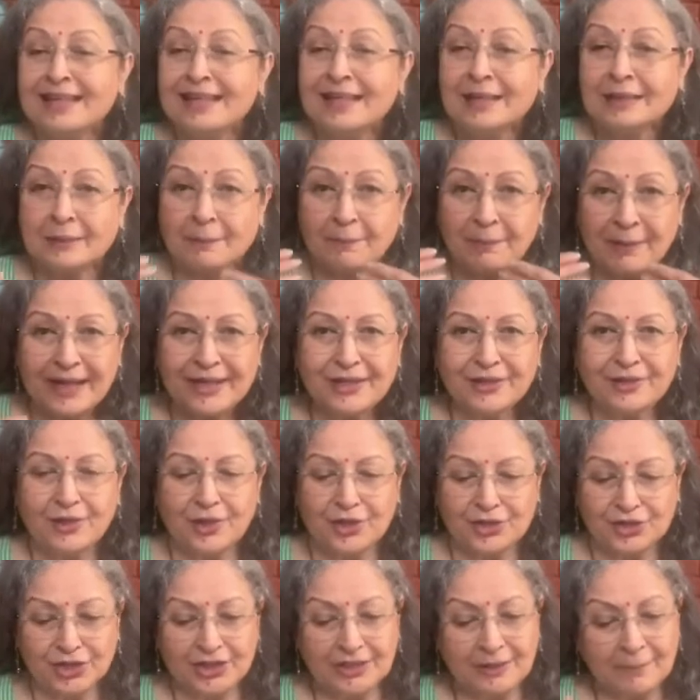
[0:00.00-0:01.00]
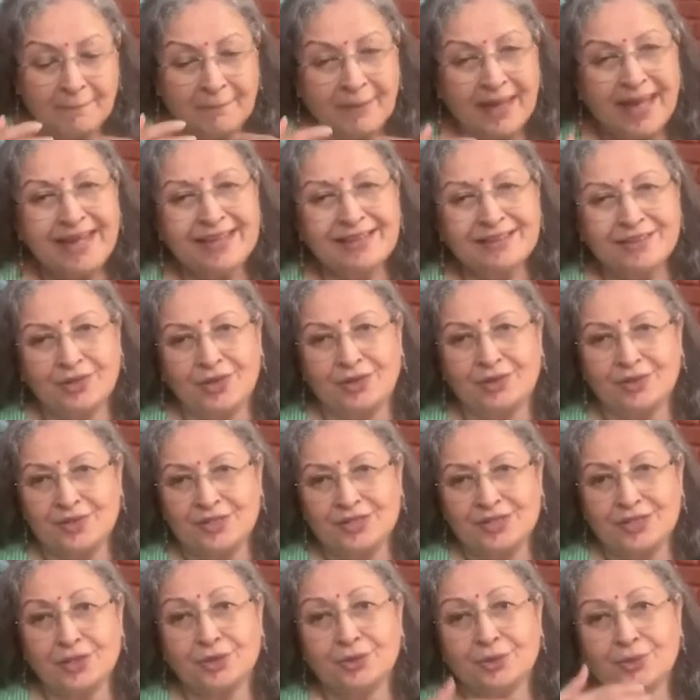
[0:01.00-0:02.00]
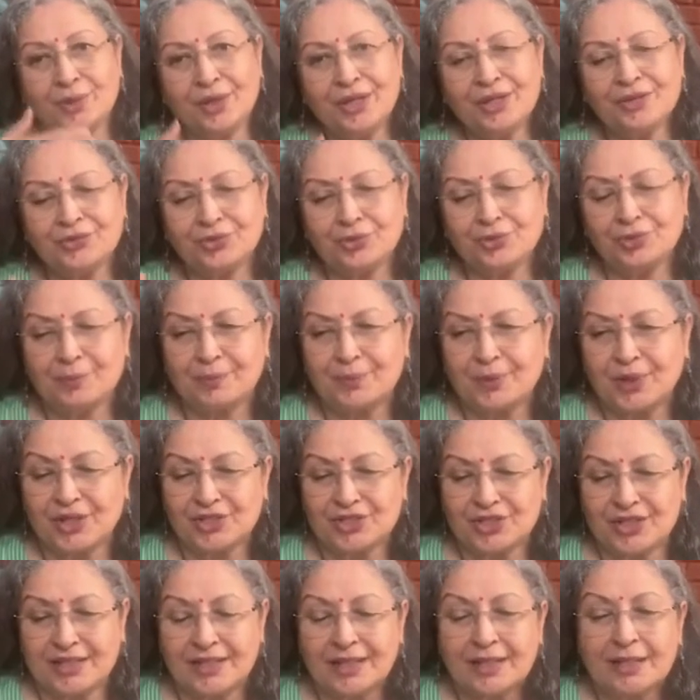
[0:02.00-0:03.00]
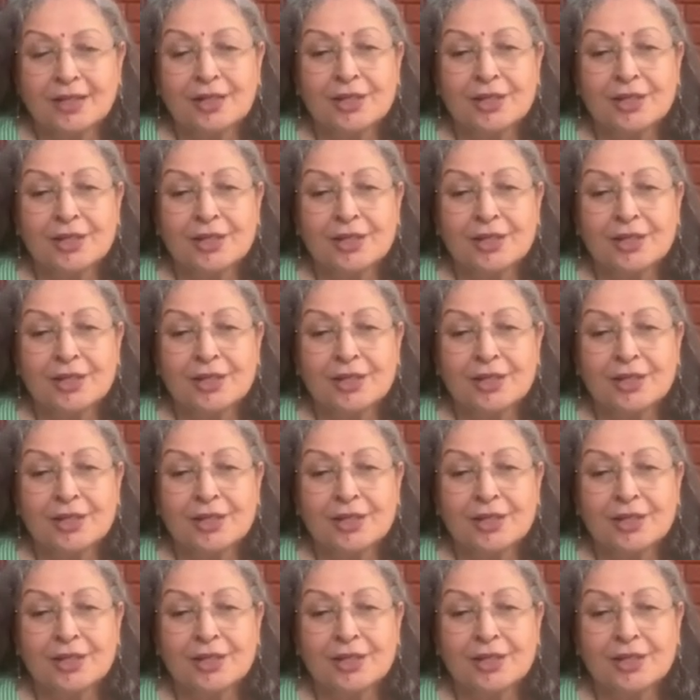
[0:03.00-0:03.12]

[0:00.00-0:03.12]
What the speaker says: The pedagogy, the main course, you're going through a project.